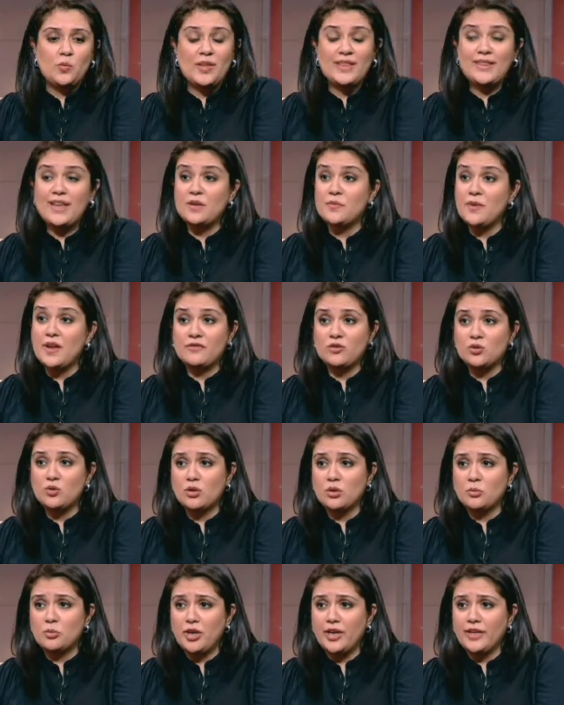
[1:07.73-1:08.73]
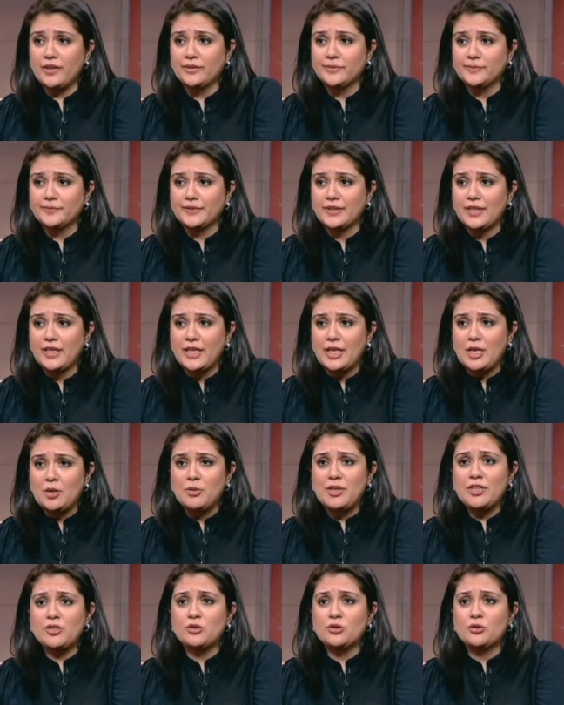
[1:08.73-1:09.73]
with that we have to go on a break. Okay. Okay.
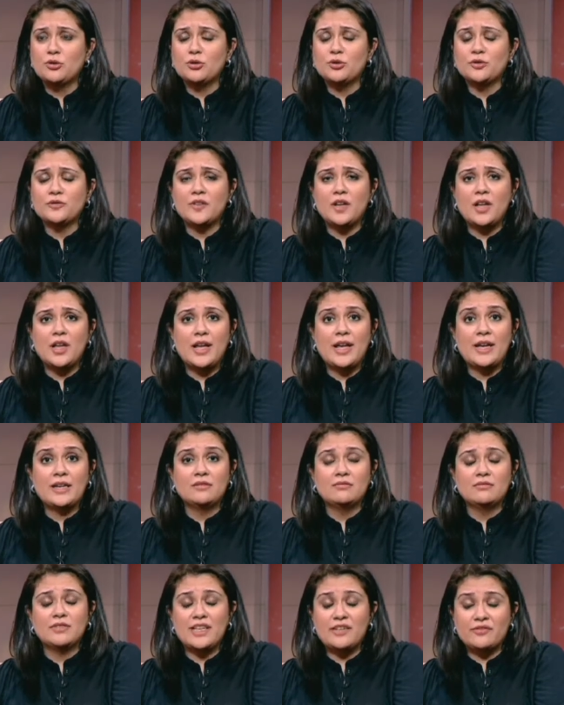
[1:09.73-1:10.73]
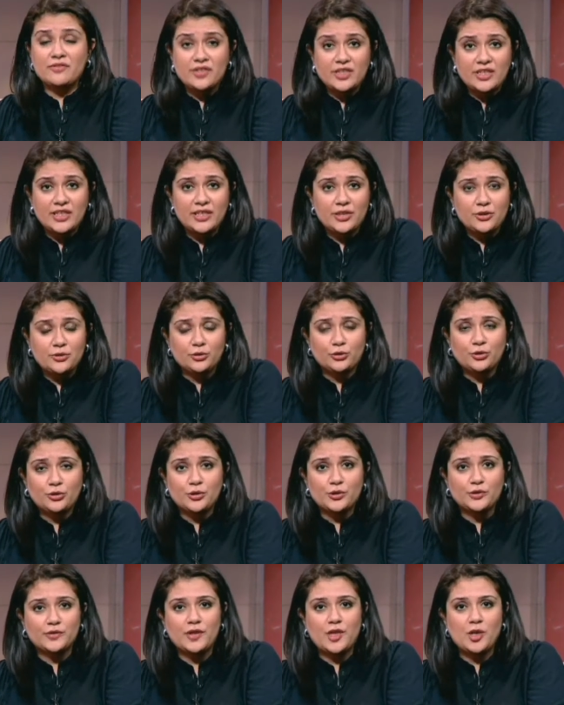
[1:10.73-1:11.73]
Please don't go too far, and definitely don't
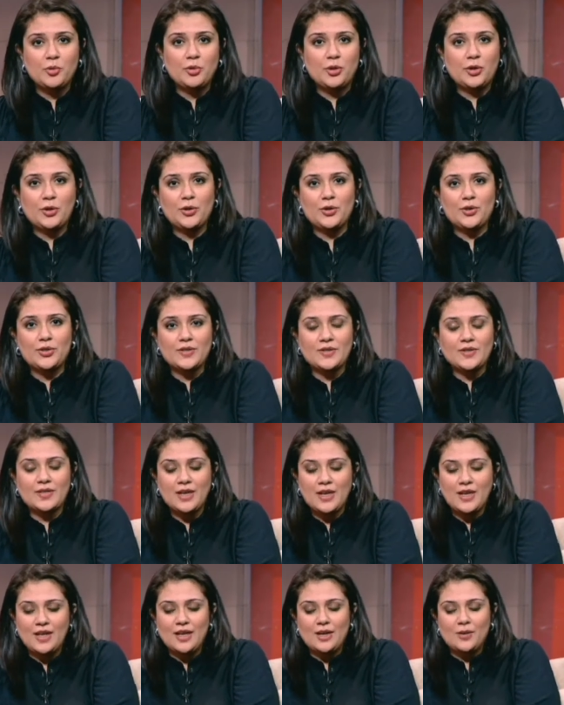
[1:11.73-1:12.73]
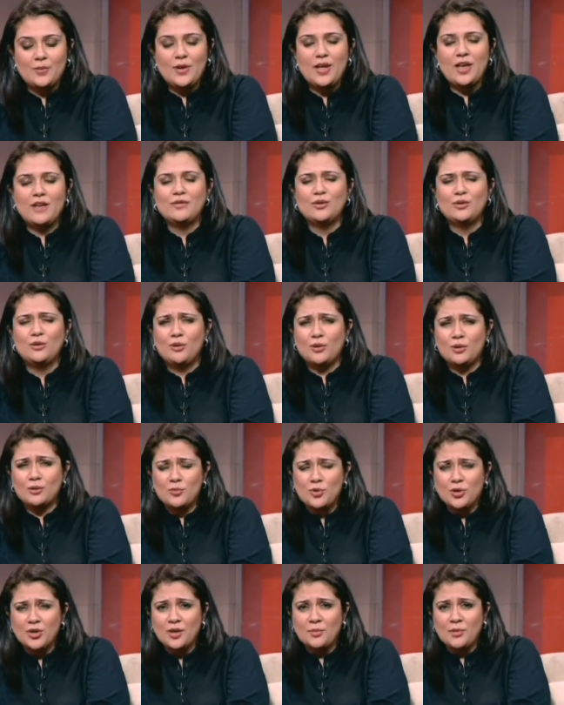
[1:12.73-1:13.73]
go too far because we have a lot
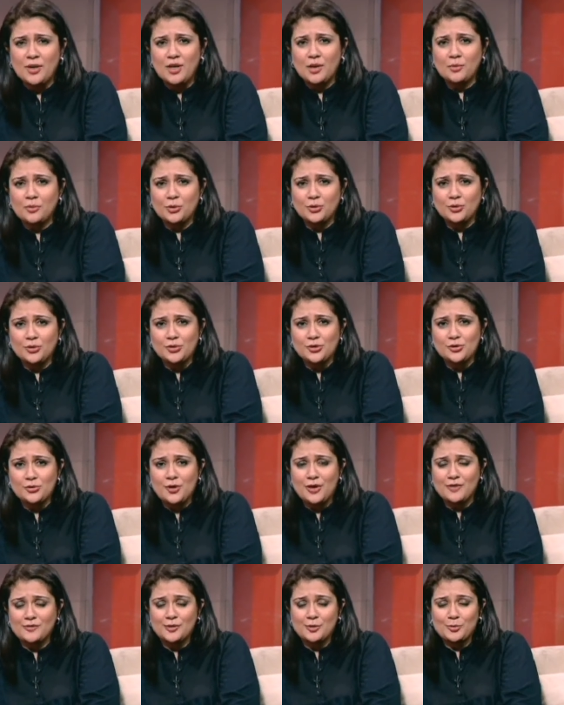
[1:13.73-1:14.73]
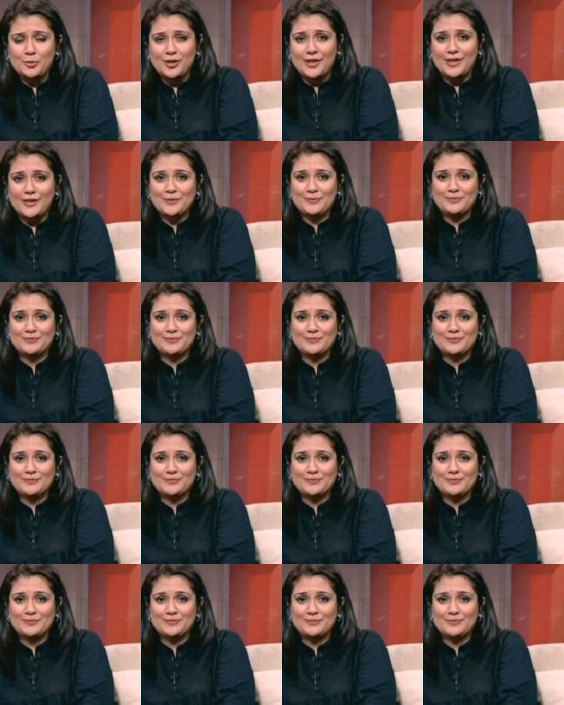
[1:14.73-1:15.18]
more coming up on the show after break.